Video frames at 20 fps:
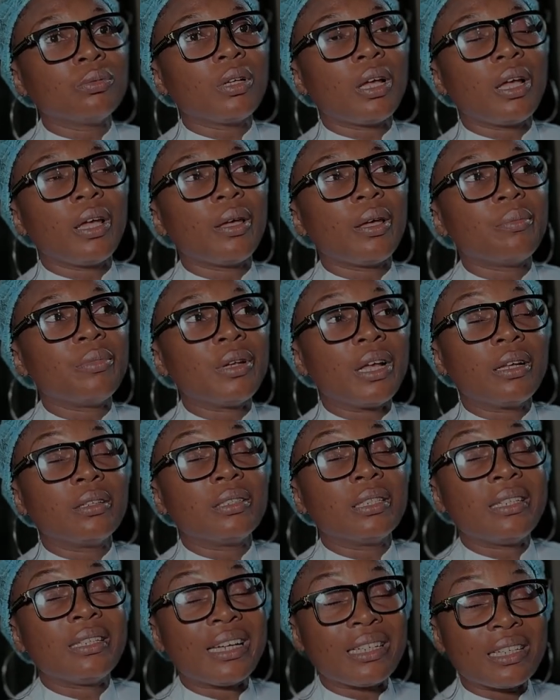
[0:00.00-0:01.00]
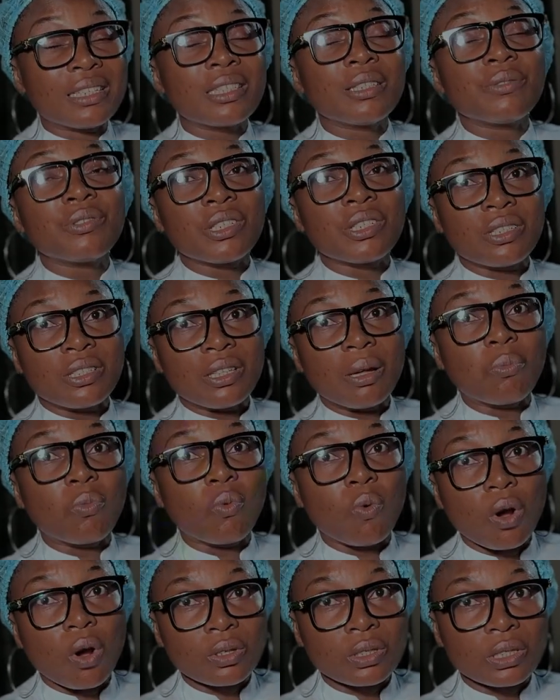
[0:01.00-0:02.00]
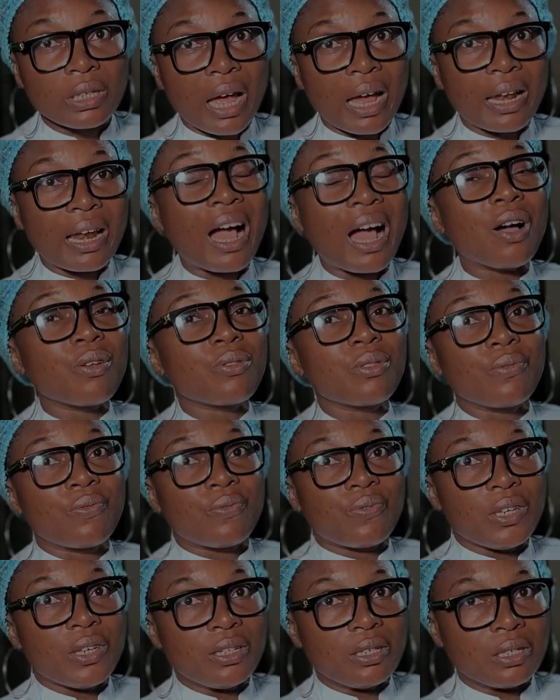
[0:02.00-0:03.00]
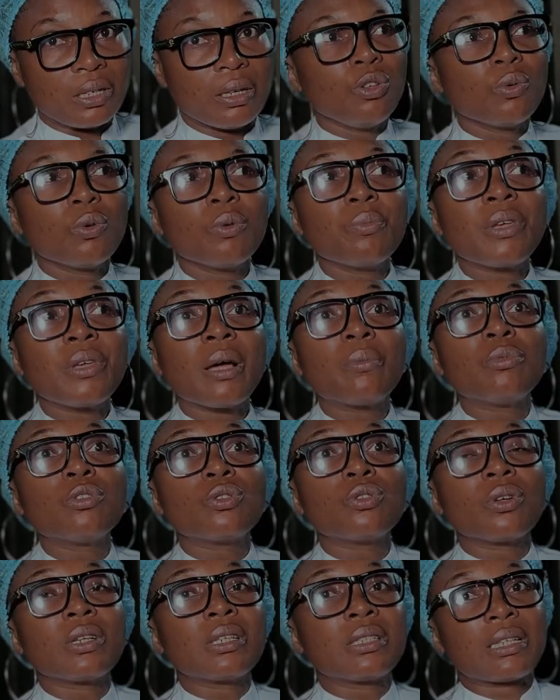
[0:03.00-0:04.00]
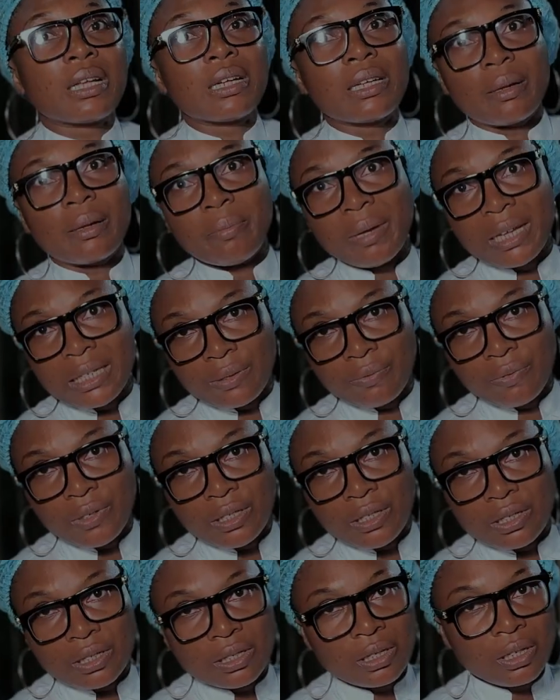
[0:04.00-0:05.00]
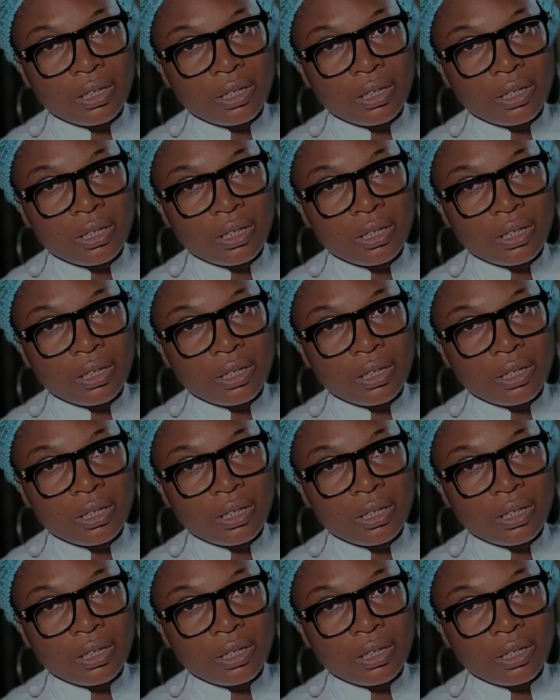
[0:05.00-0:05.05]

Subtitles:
the digestive system works and how they feed, you won't be able to understand the best feed.